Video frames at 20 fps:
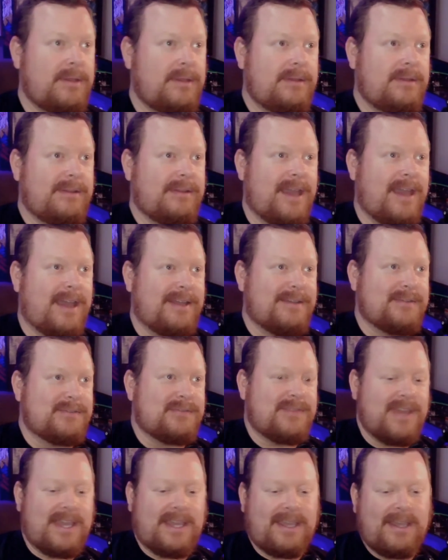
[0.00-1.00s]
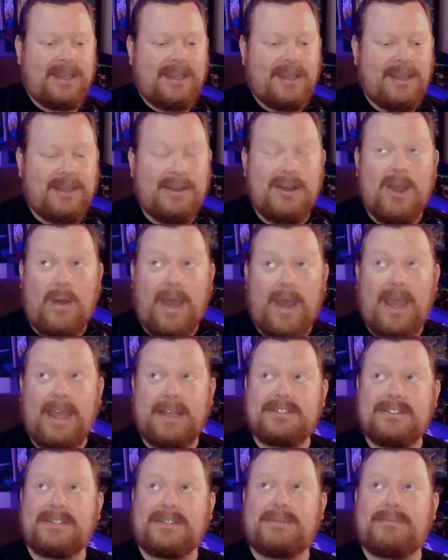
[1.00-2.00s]
yeah, it's fake. No, I
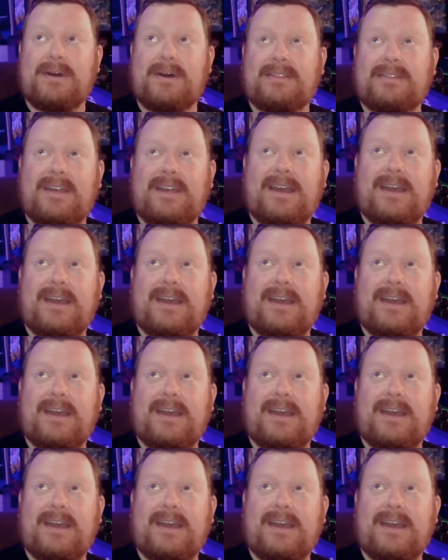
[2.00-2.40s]
actually bought that.